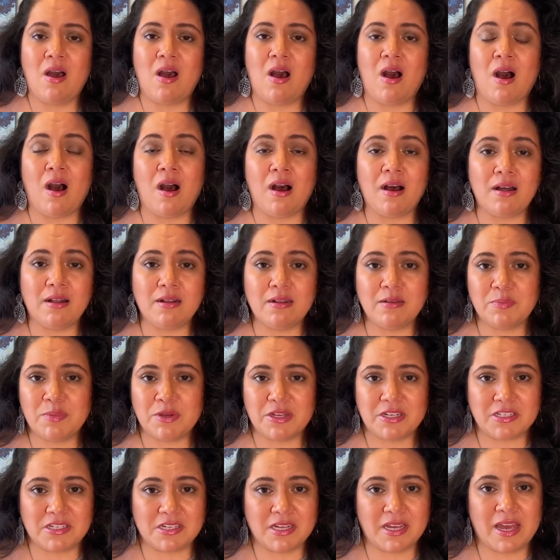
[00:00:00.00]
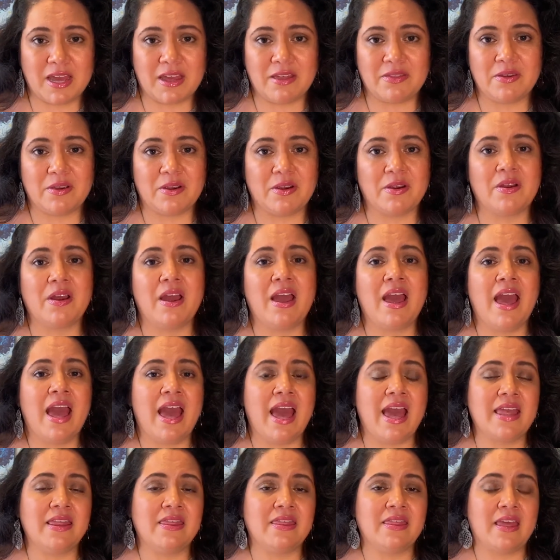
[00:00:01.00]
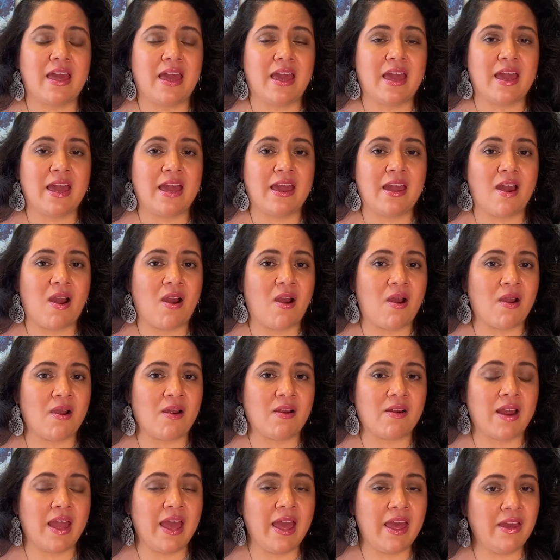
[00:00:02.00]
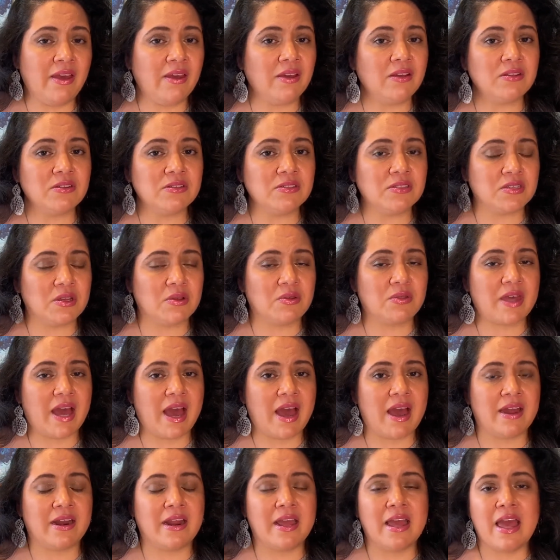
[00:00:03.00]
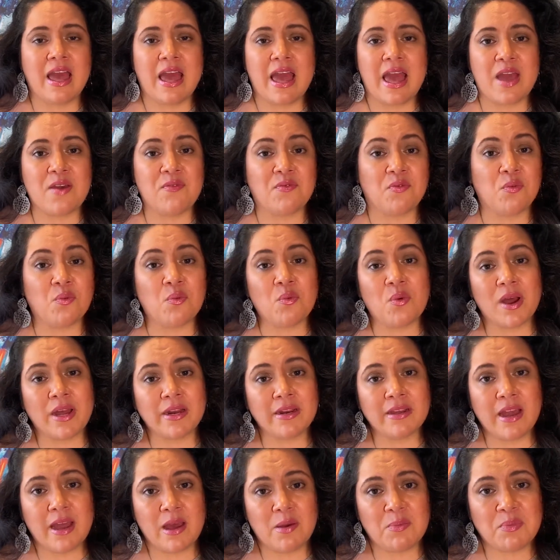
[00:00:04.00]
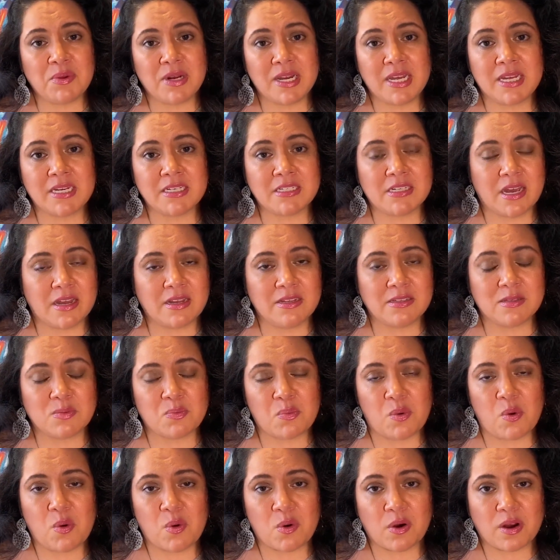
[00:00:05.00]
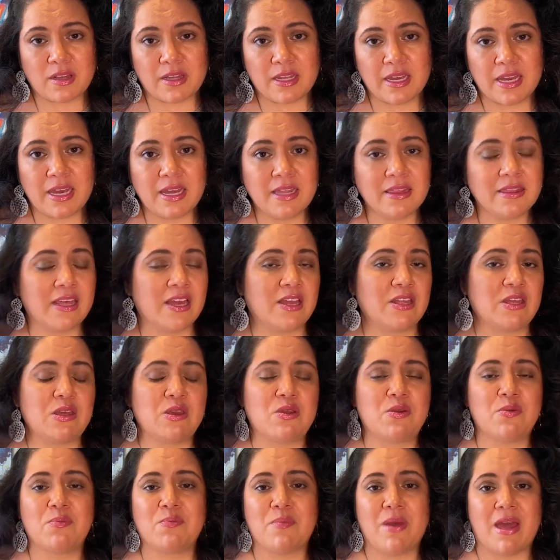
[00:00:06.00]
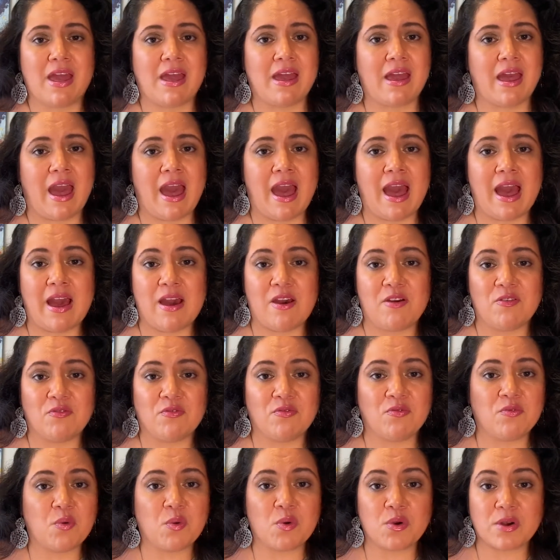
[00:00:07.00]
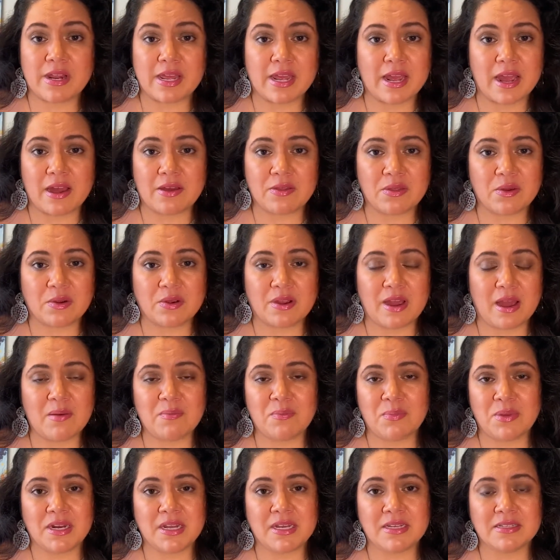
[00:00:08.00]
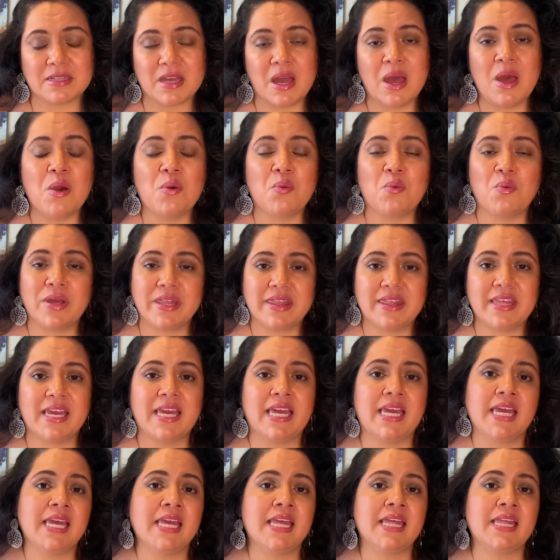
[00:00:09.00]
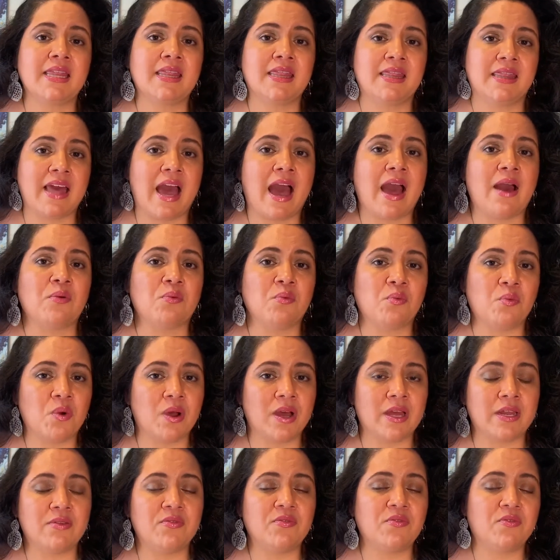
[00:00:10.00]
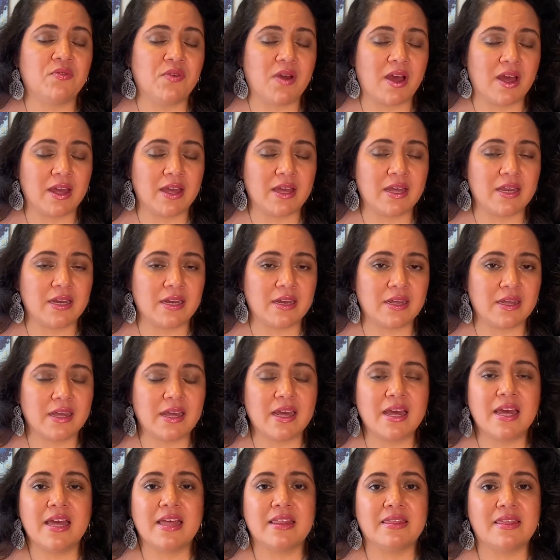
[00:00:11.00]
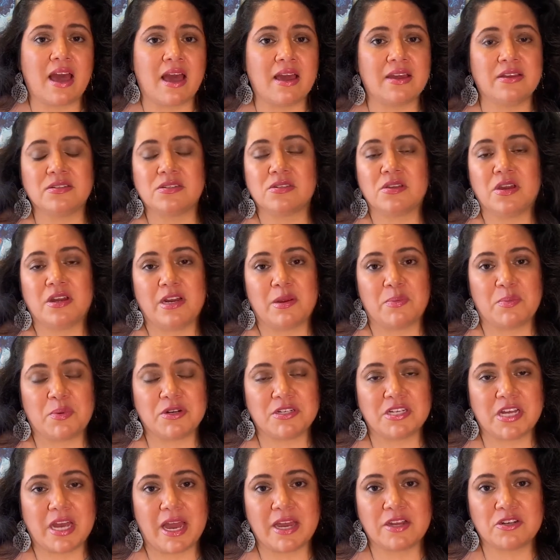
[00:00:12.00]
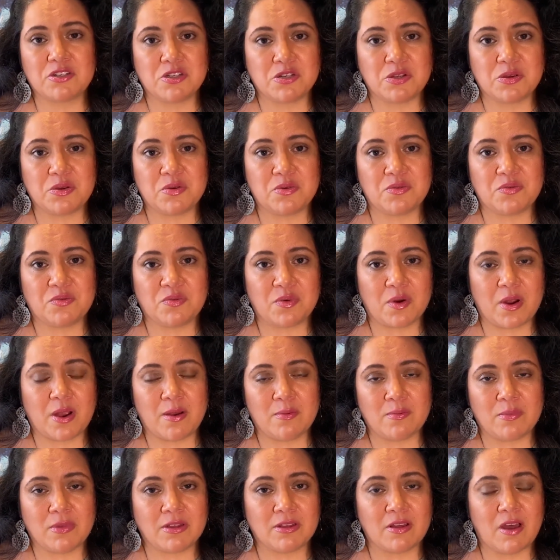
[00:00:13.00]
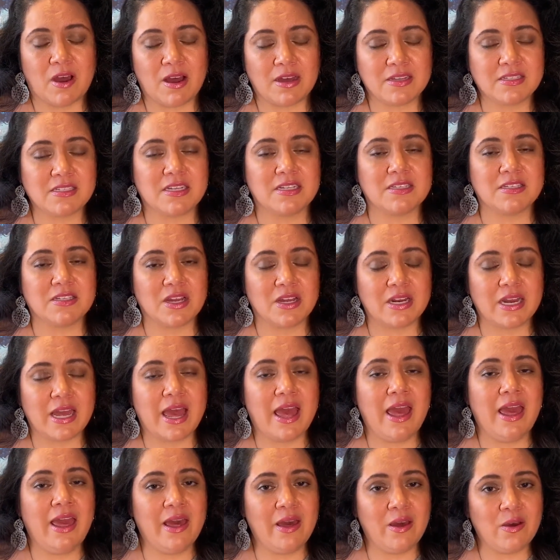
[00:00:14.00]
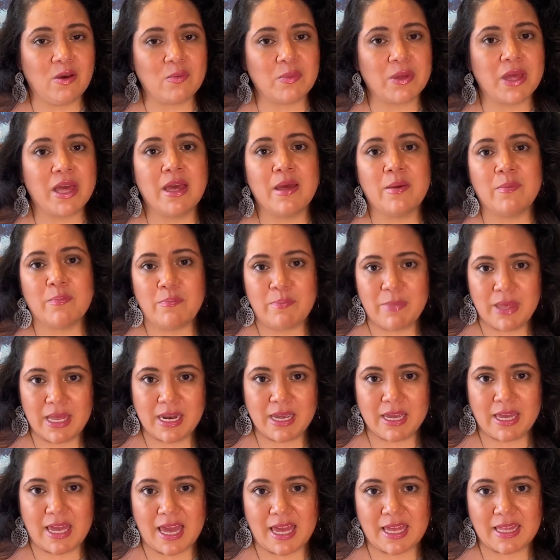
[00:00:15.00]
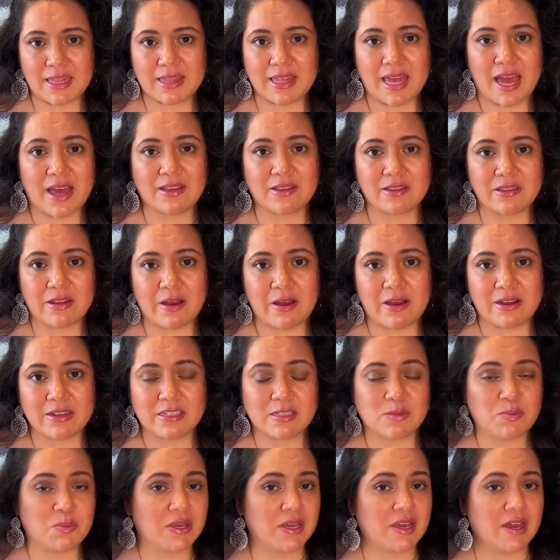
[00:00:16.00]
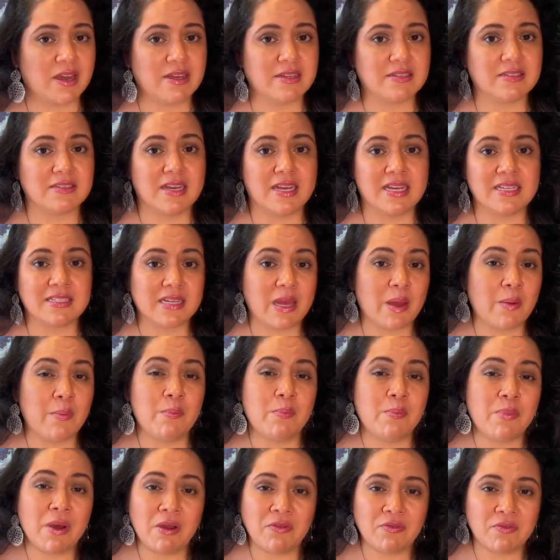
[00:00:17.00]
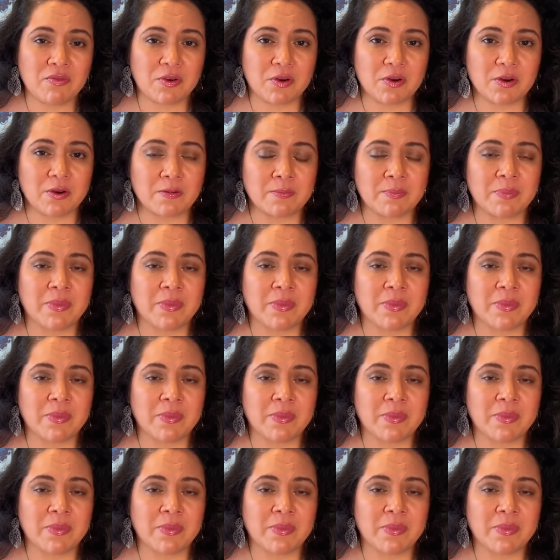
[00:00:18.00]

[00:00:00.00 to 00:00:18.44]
all put together, and they are held so that if one company does poorly, then you may have 40 other companies within that one fund that is going to protect you from loss. It's going to help mitigate that loss because it's a buffer.